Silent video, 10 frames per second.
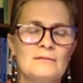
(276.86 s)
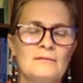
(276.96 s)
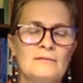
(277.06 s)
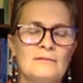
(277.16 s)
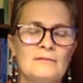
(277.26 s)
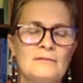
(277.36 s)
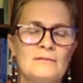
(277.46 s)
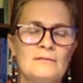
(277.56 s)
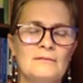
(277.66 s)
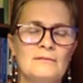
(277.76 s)
It's
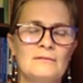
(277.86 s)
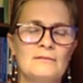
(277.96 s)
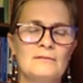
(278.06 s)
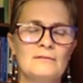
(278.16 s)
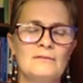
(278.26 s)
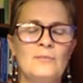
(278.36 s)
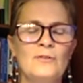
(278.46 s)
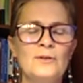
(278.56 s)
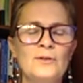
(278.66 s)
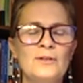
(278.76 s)
helpful. You can
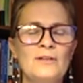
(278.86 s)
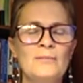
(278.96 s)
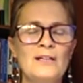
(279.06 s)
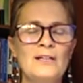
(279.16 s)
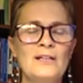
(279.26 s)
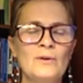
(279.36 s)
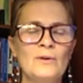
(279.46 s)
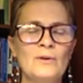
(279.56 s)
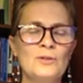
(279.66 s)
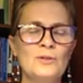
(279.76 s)
imagine what
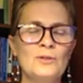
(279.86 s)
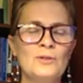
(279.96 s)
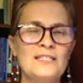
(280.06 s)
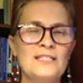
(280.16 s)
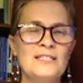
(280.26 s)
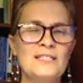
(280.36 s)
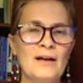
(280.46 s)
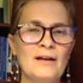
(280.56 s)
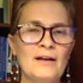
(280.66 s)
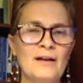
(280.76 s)
they are as you place
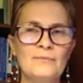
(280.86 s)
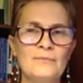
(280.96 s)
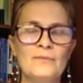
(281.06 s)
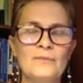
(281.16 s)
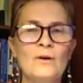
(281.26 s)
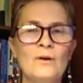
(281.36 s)
them in the bag.